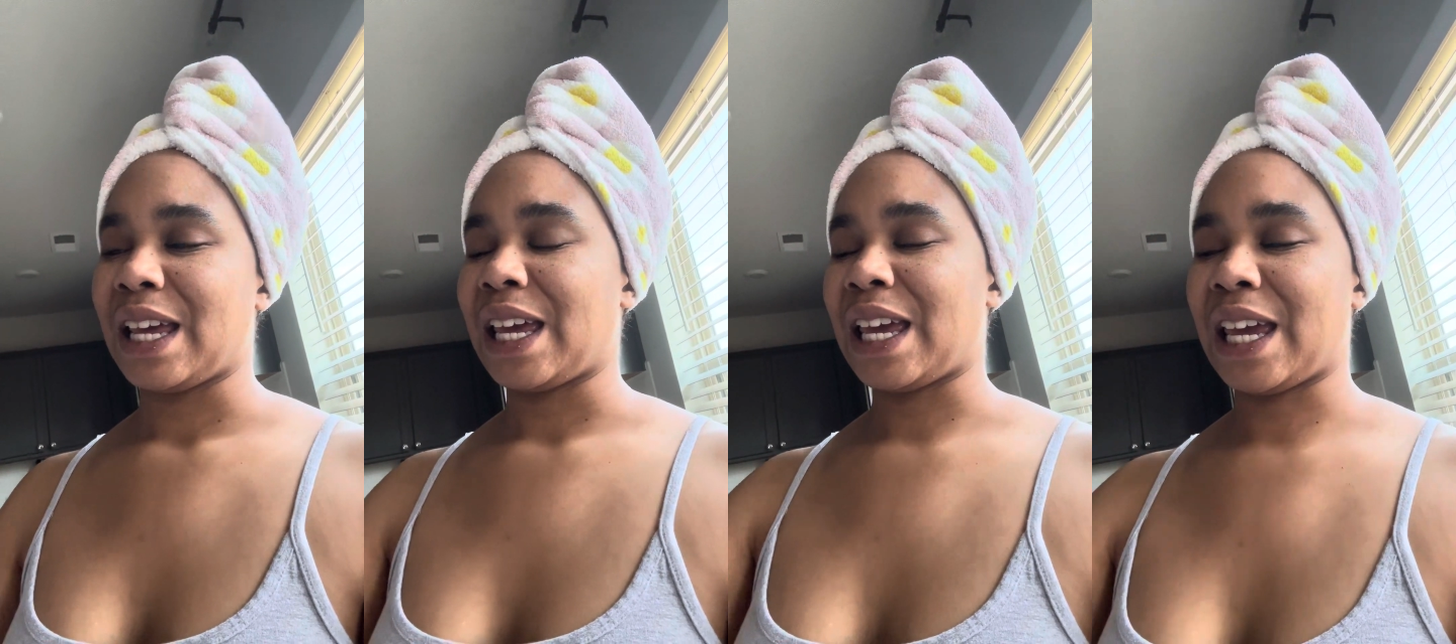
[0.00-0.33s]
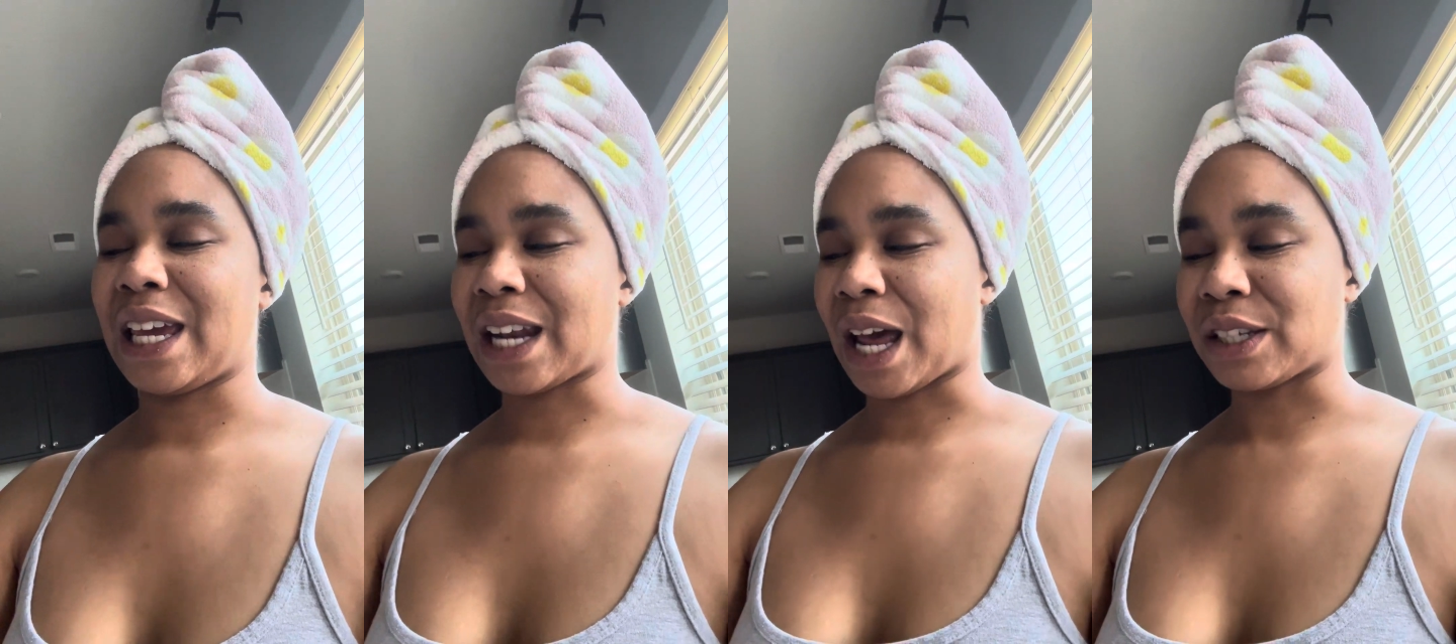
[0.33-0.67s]

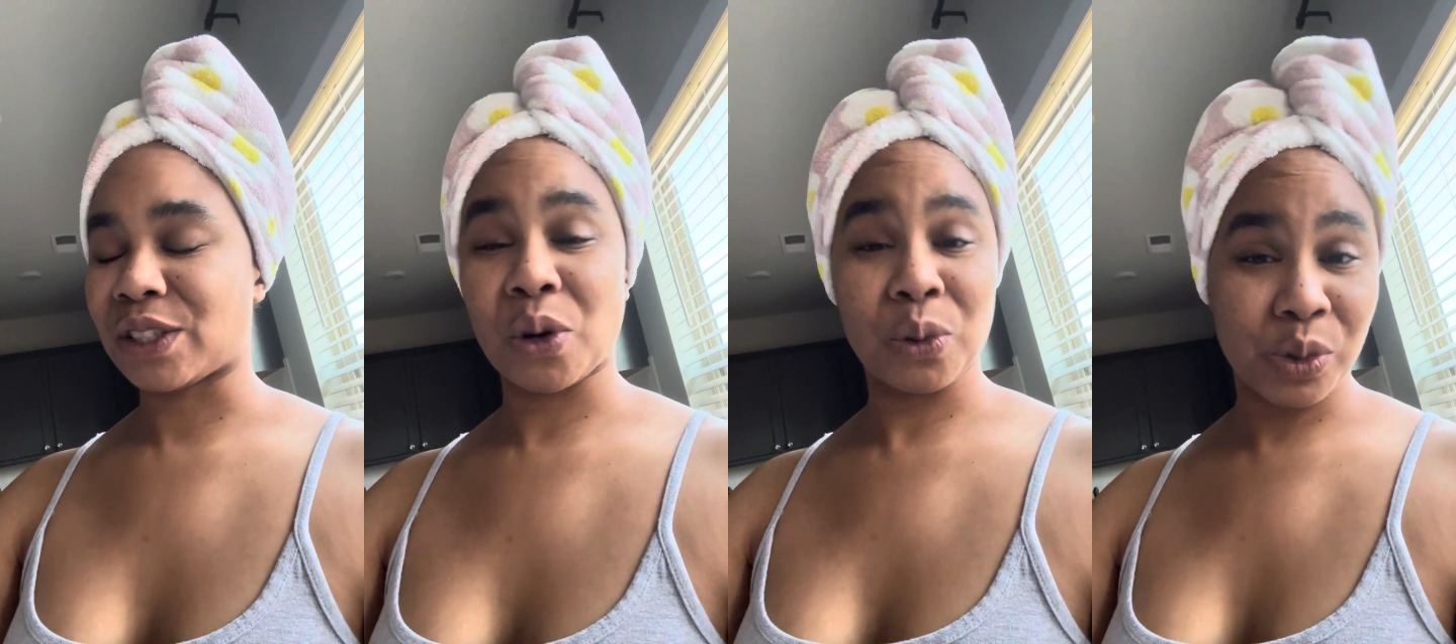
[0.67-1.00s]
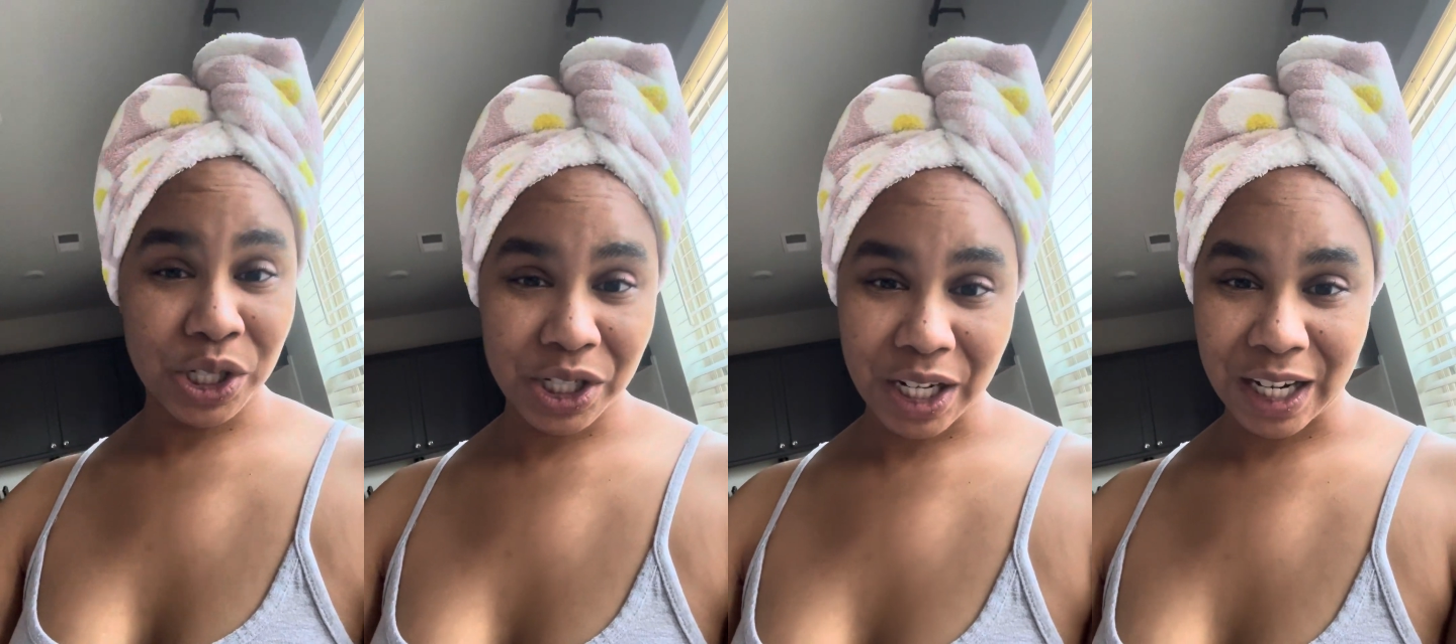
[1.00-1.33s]
And I so
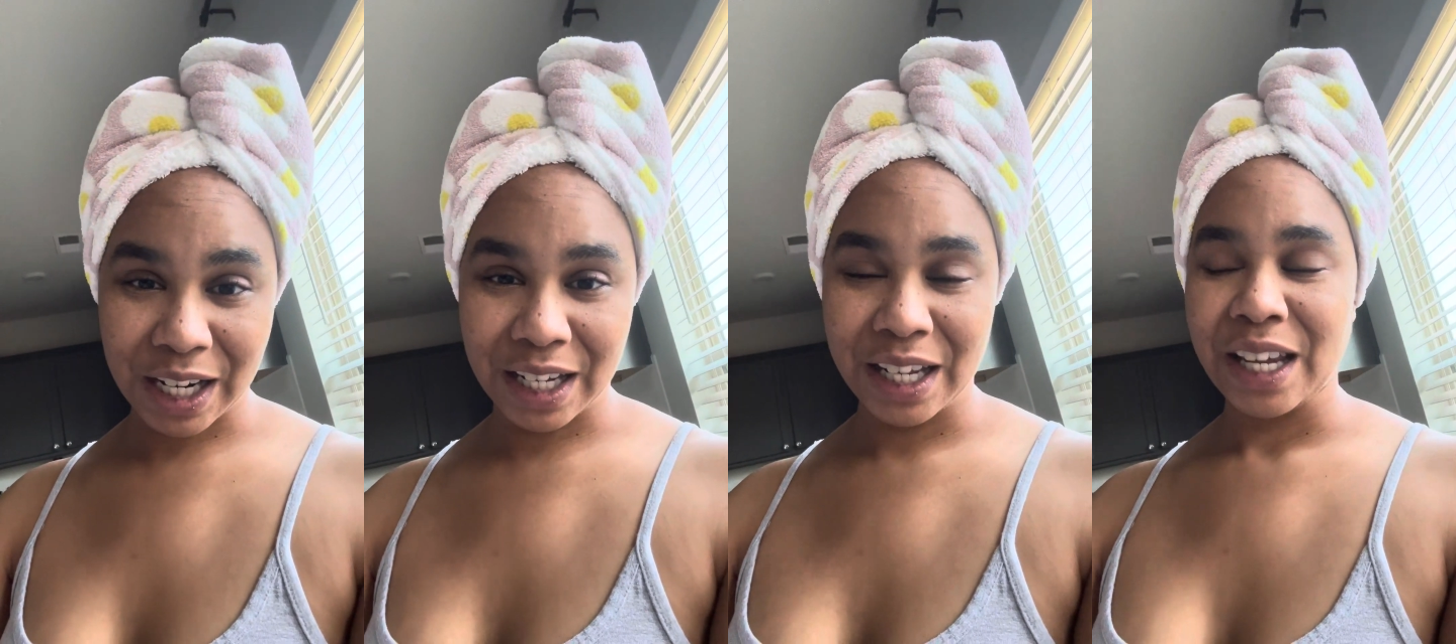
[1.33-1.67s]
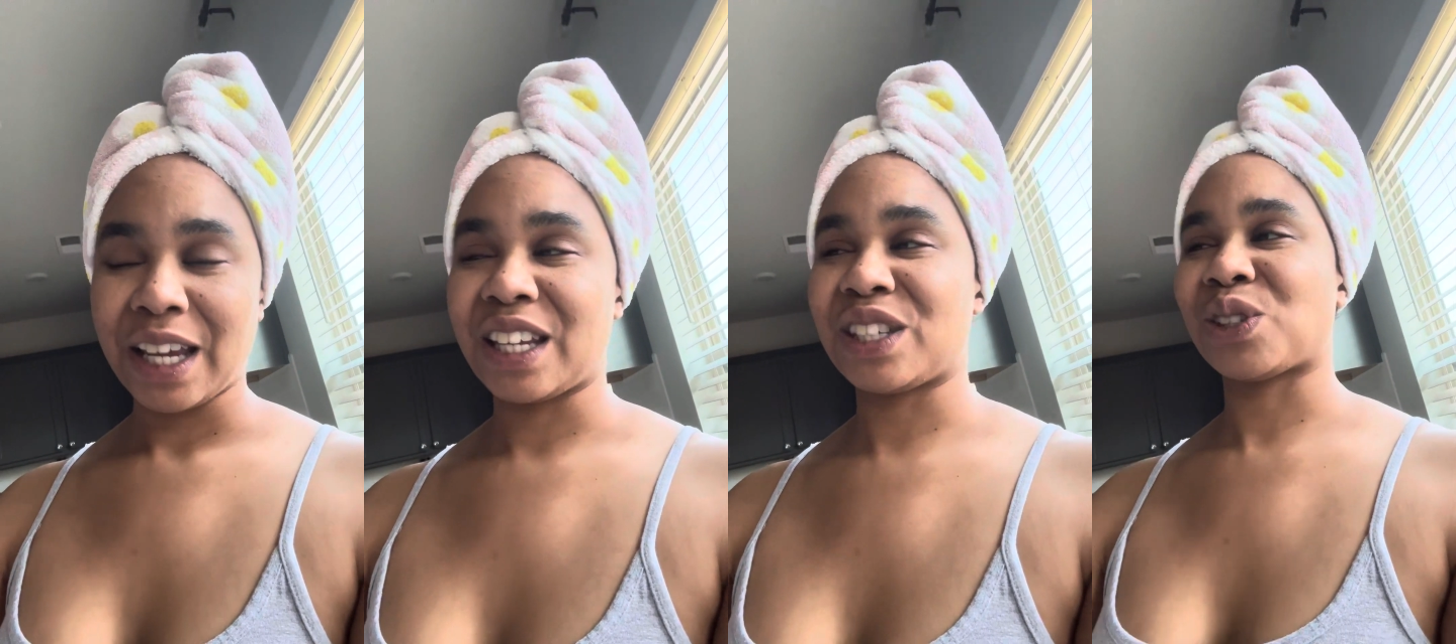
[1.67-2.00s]
appreciate it.
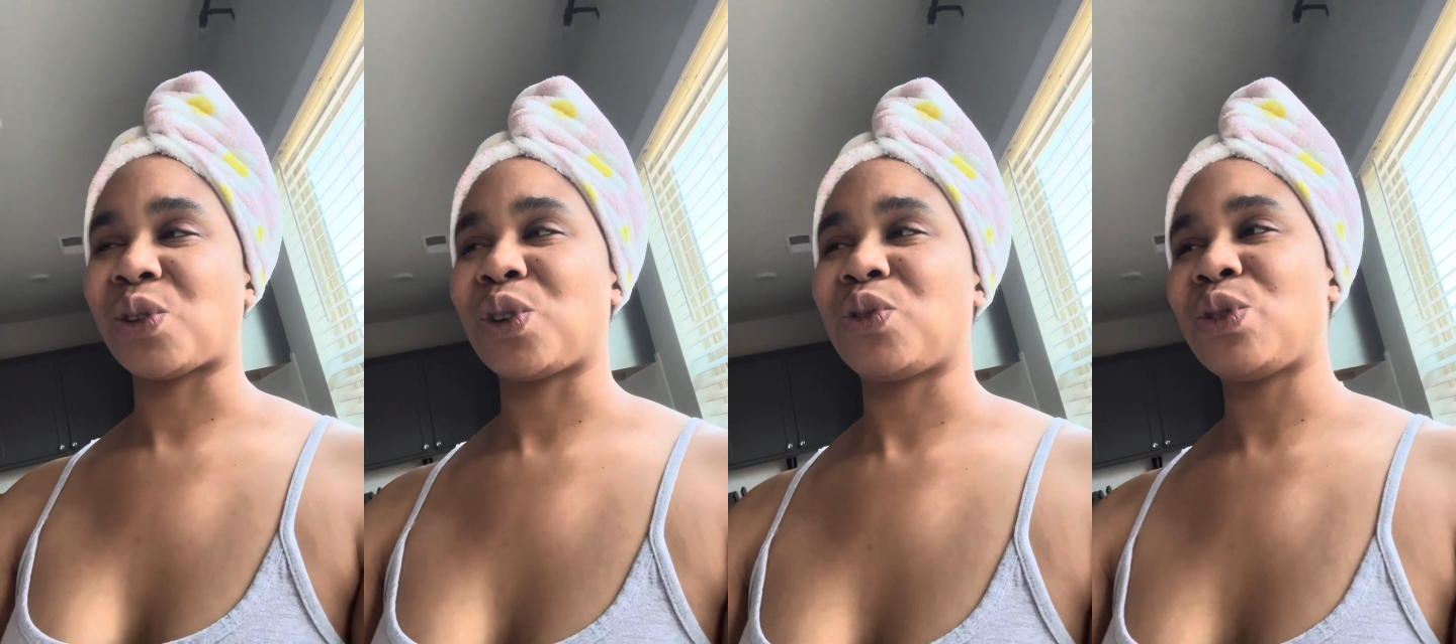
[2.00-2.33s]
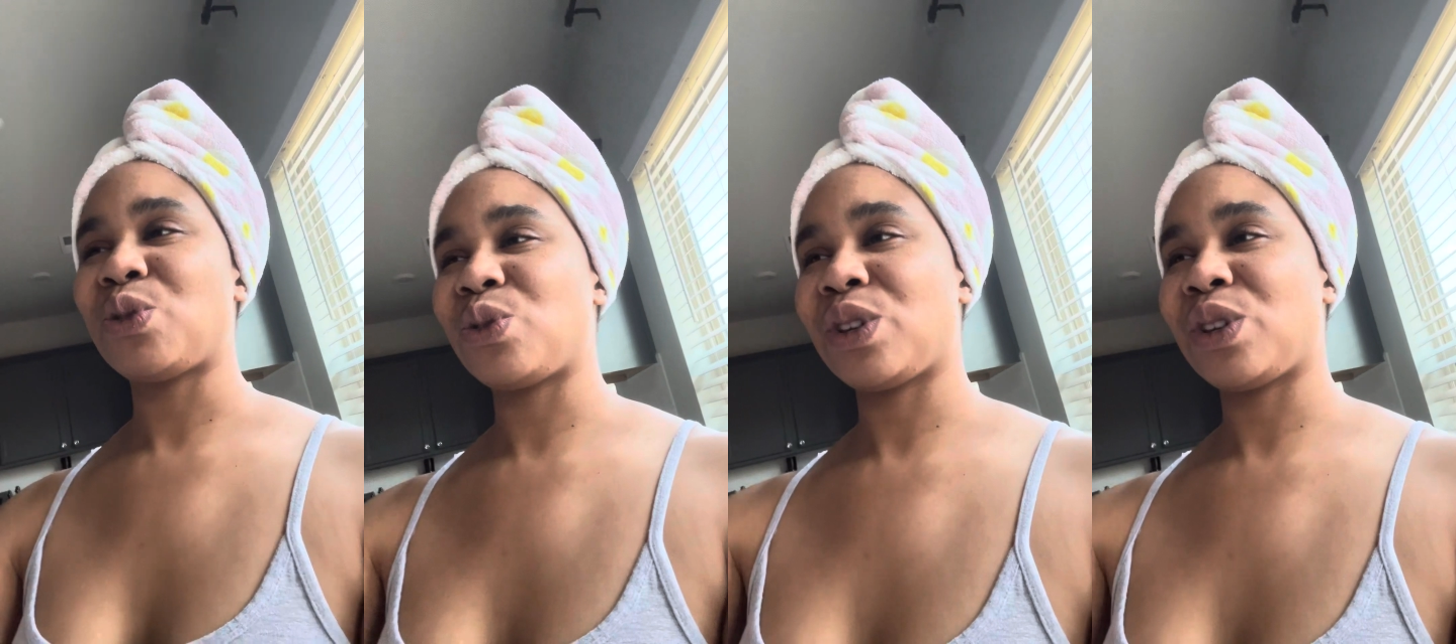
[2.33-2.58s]
And so if you,